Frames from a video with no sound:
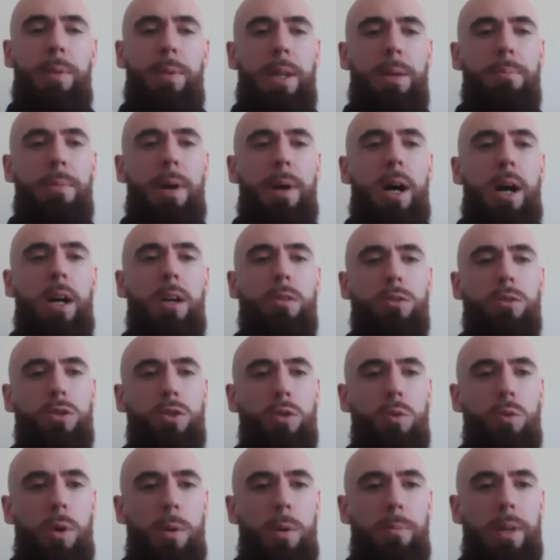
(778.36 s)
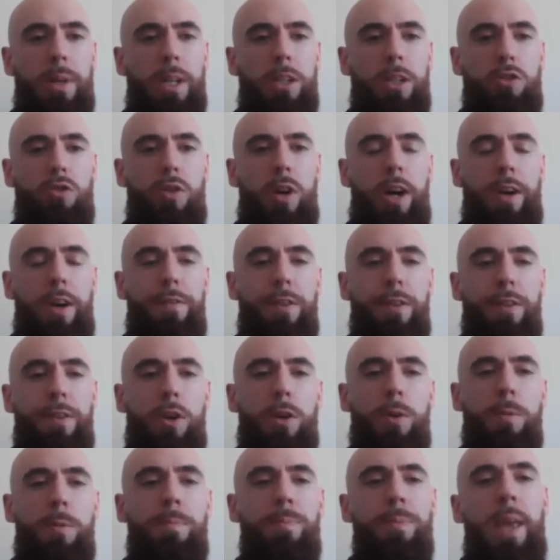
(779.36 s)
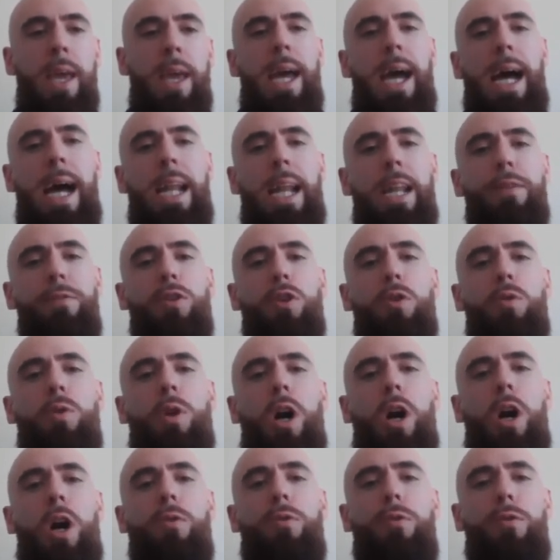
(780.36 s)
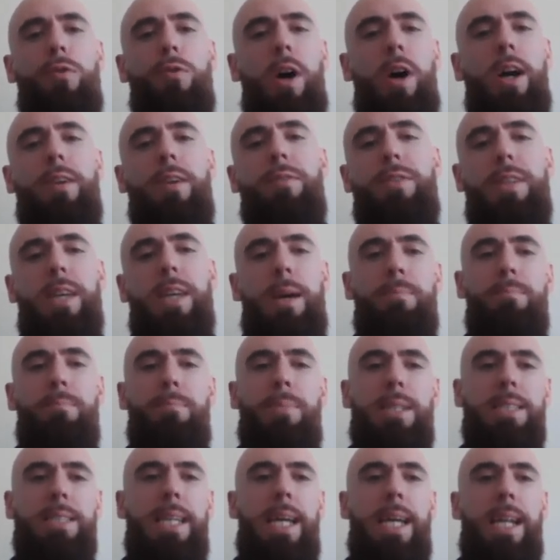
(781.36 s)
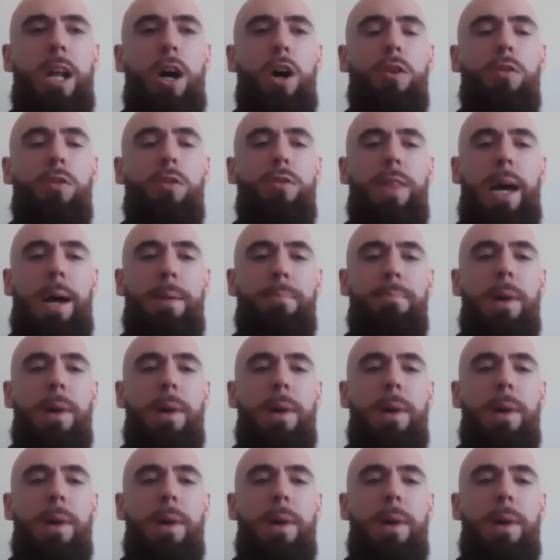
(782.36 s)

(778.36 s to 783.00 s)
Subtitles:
many miles you want me to drive for you. And if you go 5-10% over that